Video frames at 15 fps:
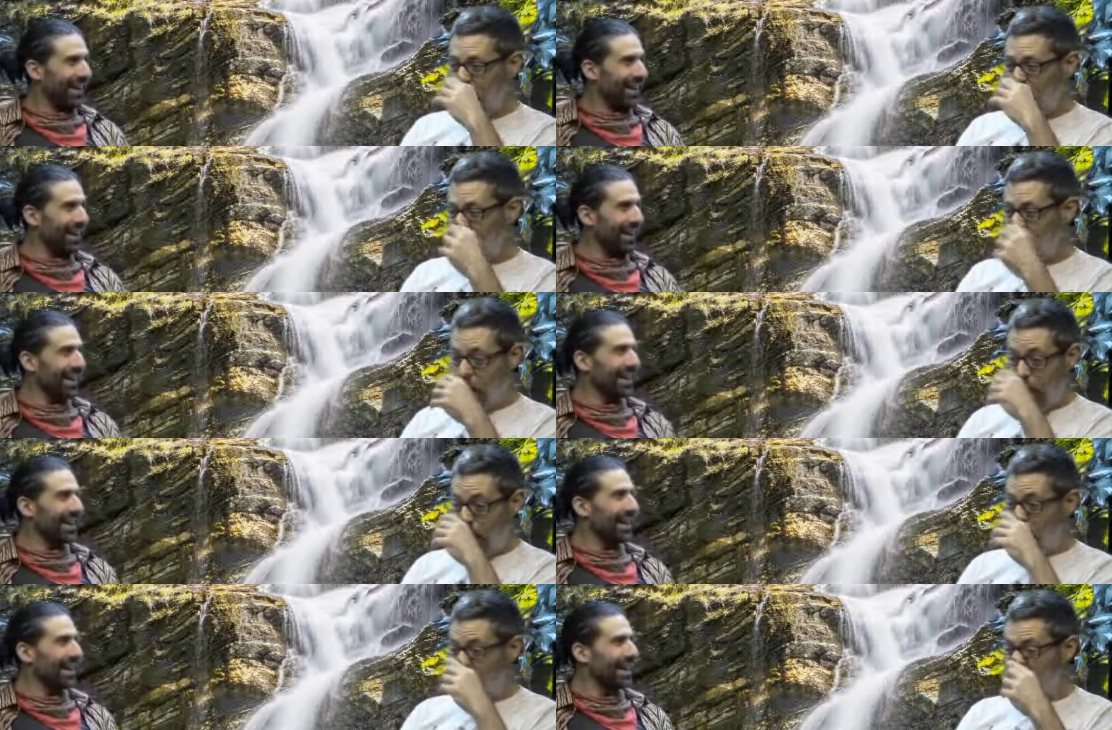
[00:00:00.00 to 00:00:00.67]
Speaker 1: yeah. so
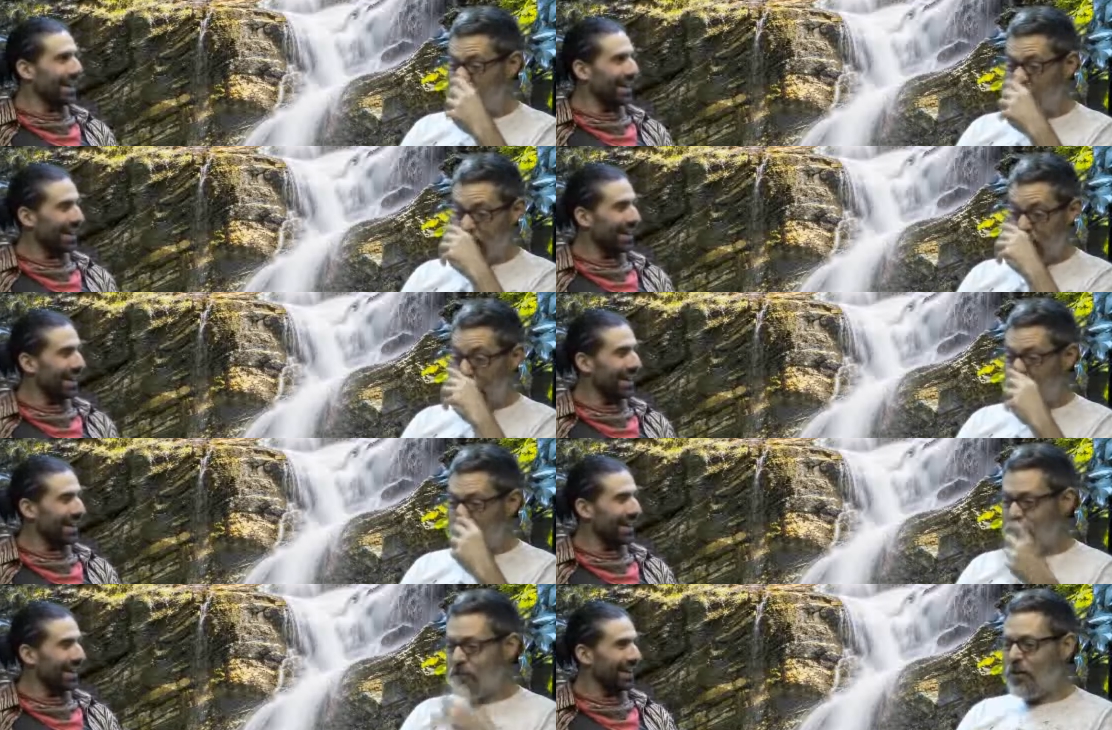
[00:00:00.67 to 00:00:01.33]
i mean we
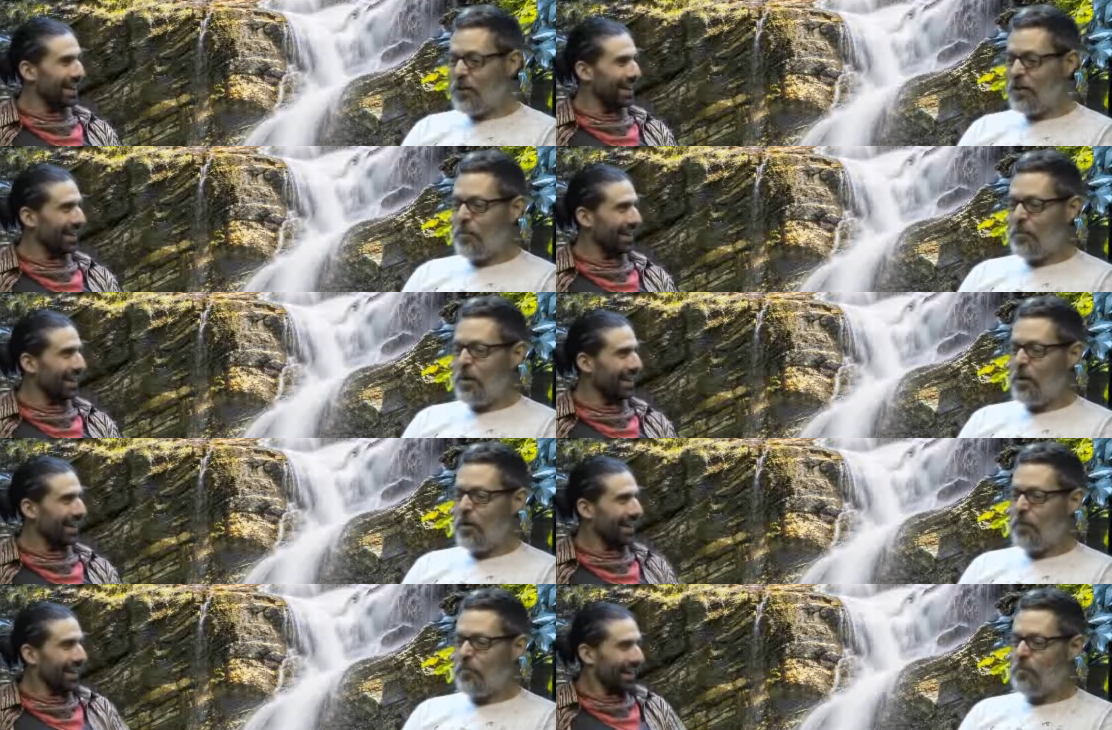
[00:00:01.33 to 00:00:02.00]
started talking
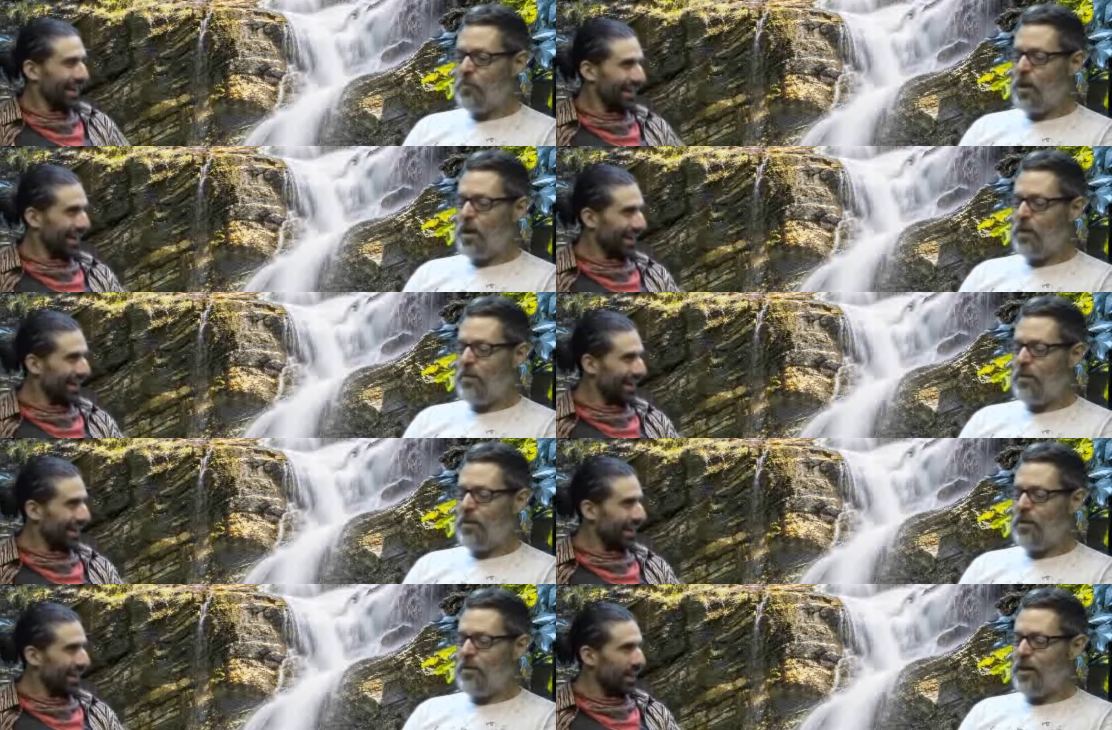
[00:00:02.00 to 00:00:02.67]
about uh,
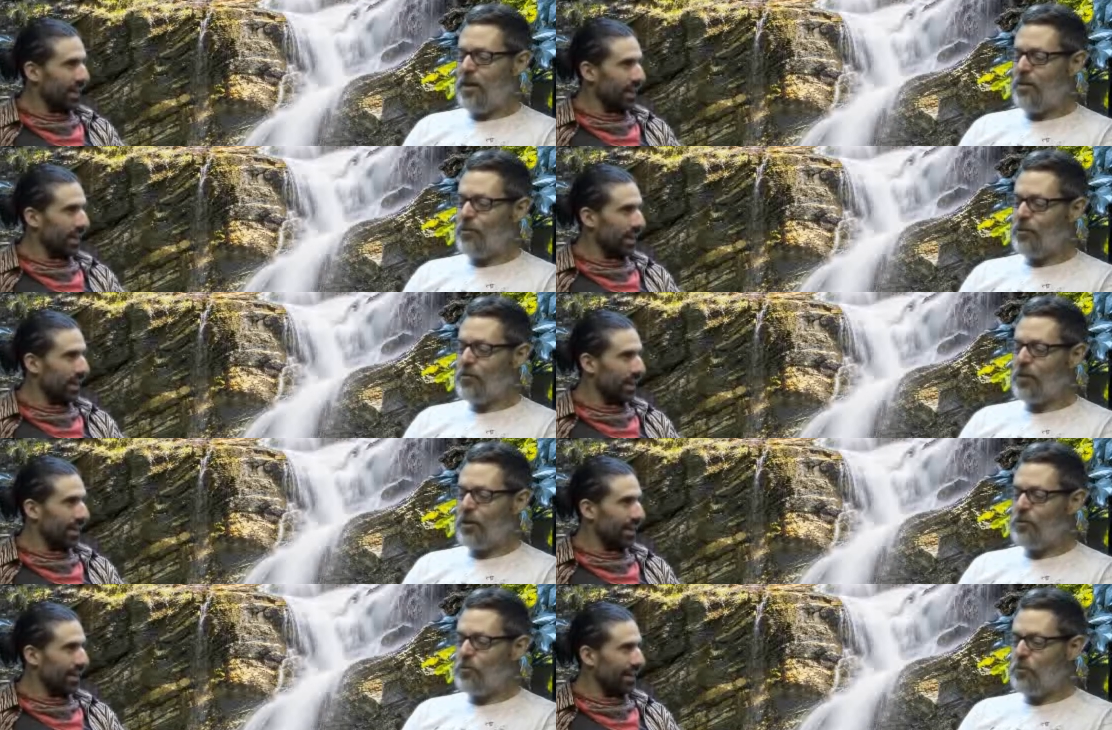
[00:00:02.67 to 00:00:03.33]
the
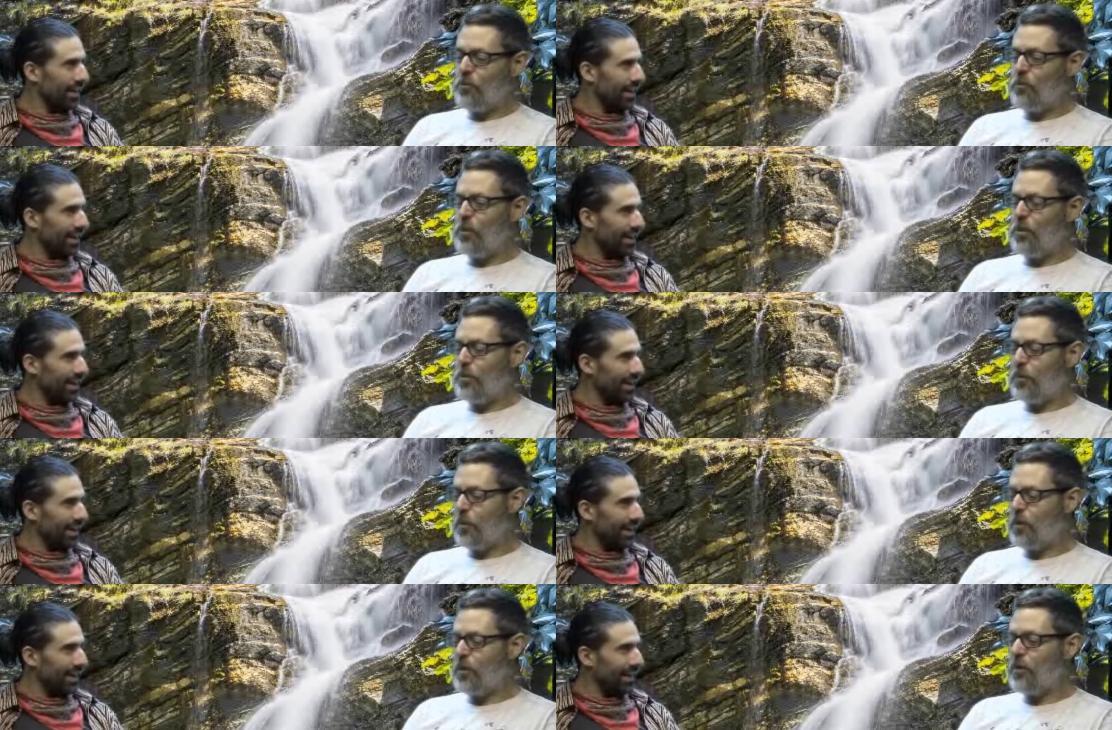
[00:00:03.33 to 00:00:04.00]
intersection between
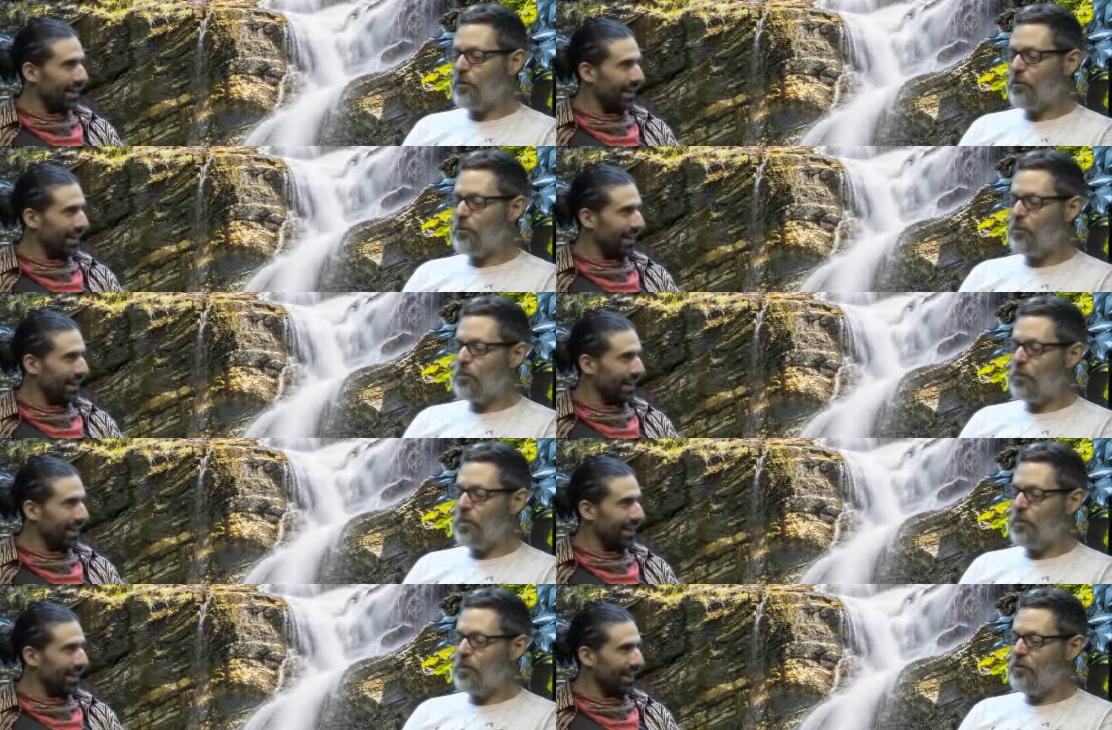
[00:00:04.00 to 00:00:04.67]
permaculture and
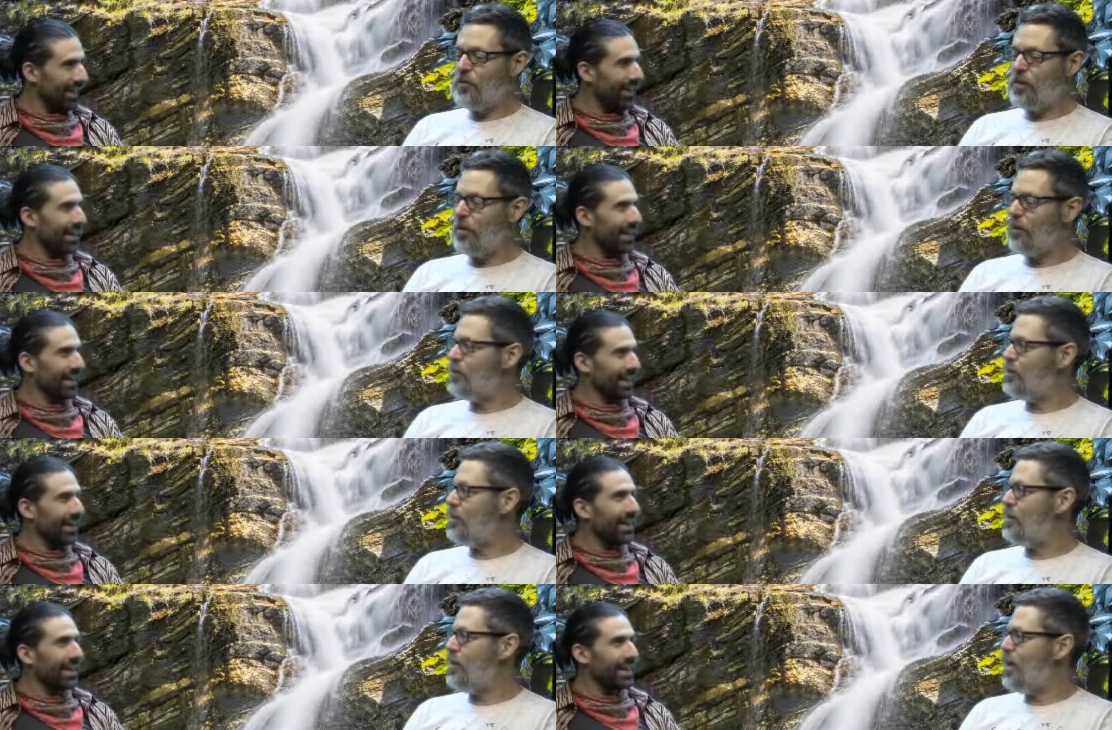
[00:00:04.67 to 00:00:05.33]
primitive skills
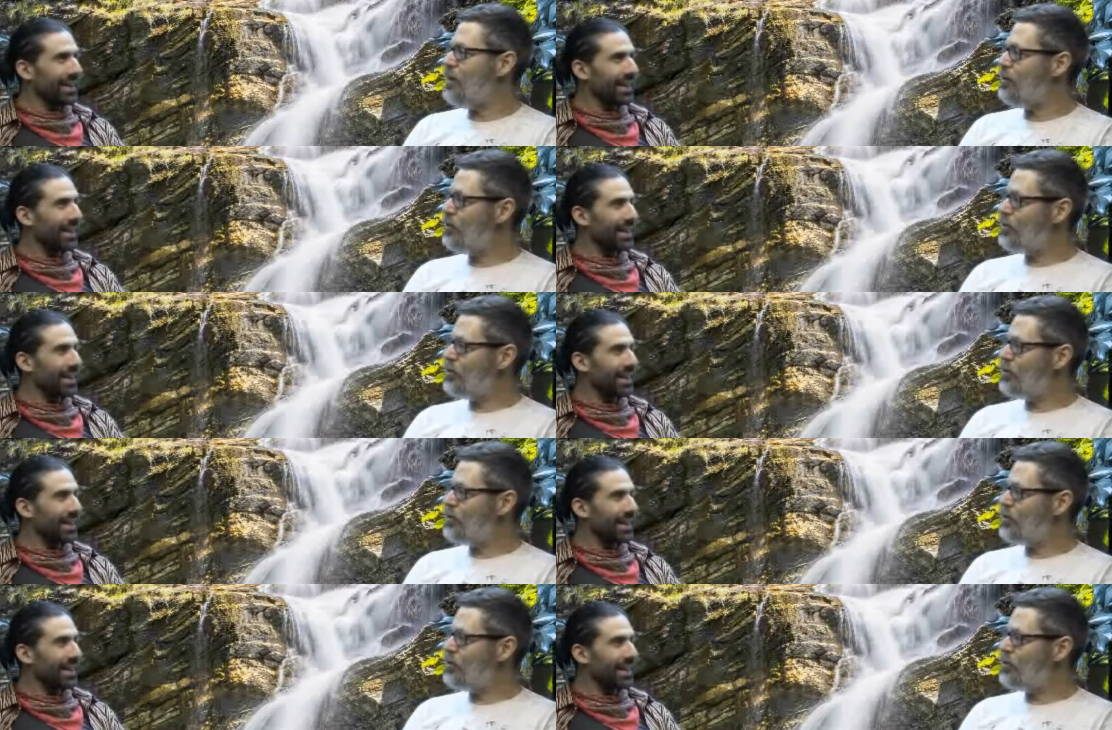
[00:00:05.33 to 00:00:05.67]
in nature